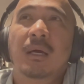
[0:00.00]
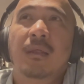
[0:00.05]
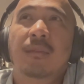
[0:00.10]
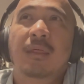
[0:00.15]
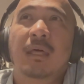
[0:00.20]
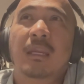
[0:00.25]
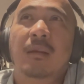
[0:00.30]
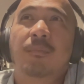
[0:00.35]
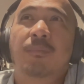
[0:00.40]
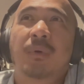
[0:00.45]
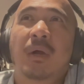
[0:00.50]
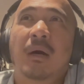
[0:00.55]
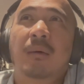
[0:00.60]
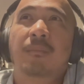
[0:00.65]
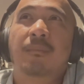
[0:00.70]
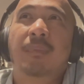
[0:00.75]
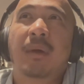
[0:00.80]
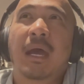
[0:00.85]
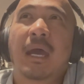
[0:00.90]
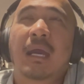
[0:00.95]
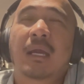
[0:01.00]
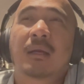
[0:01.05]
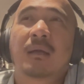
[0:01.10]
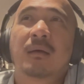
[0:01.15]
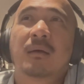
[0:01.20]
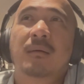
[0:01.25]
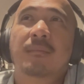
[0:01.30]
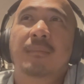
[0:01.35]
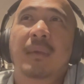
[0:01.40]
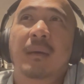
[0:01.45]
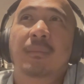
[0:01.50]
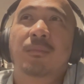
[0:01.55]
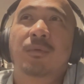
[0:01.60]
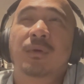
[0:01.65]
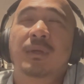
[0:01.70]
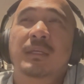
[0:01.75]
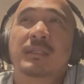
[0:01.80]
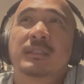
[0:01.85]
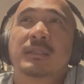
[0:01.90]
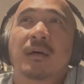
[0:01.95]
that it brought back
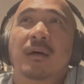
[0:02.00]
memories